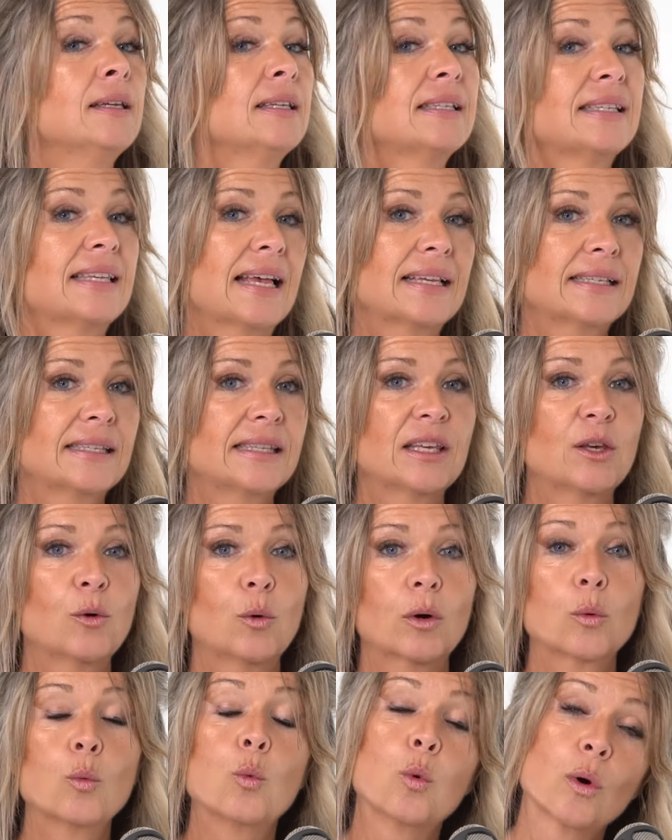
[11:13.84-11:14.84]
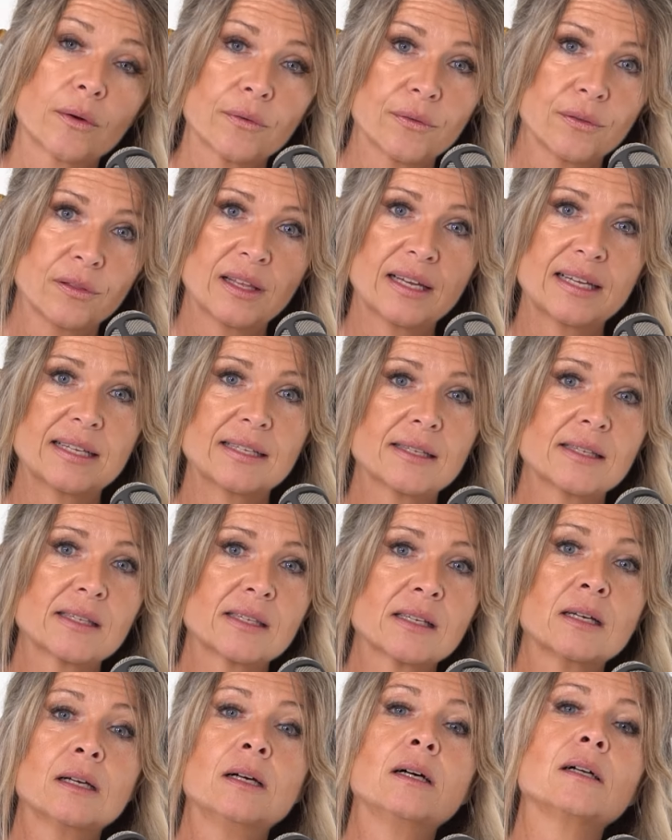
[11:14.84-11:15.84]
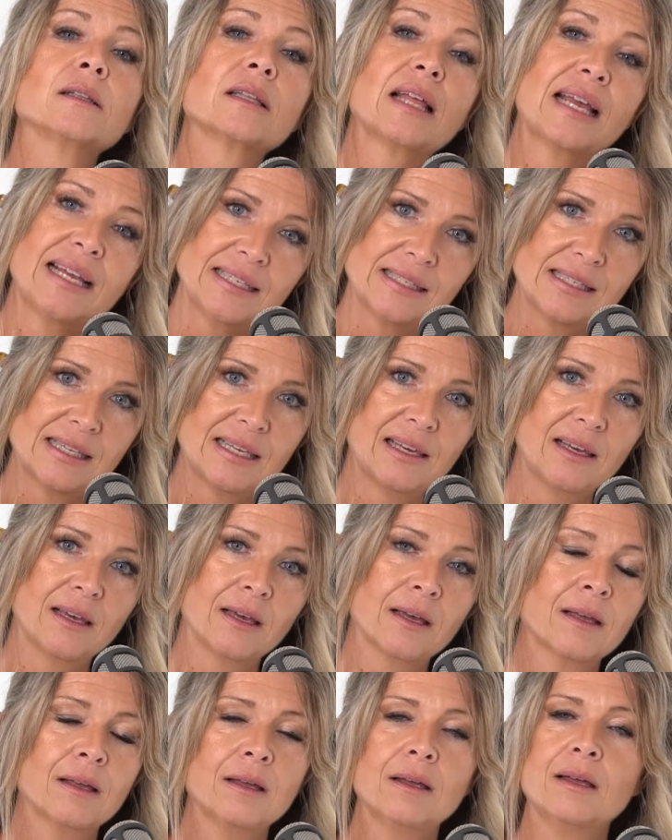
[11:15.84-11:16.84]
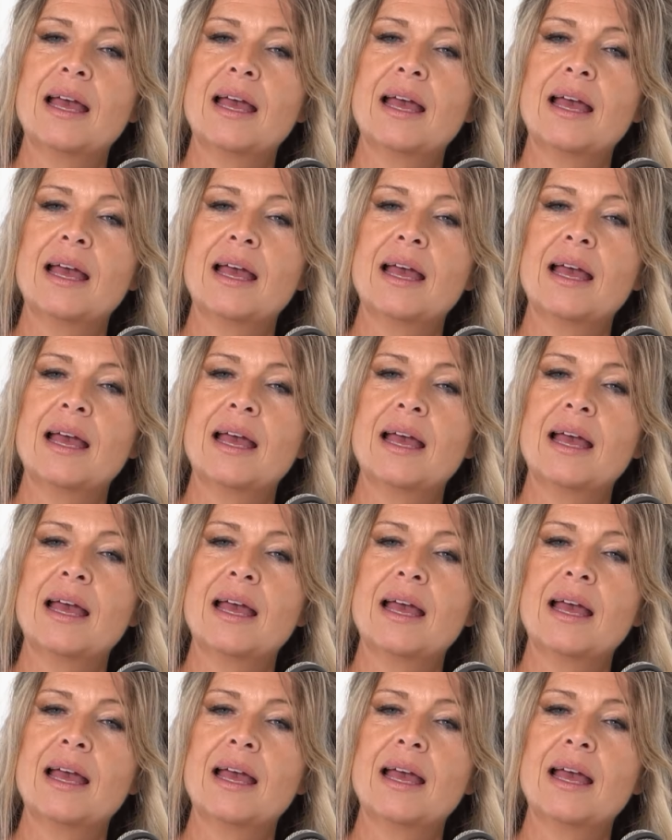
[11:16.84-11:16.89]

says that you are worthless, lazy,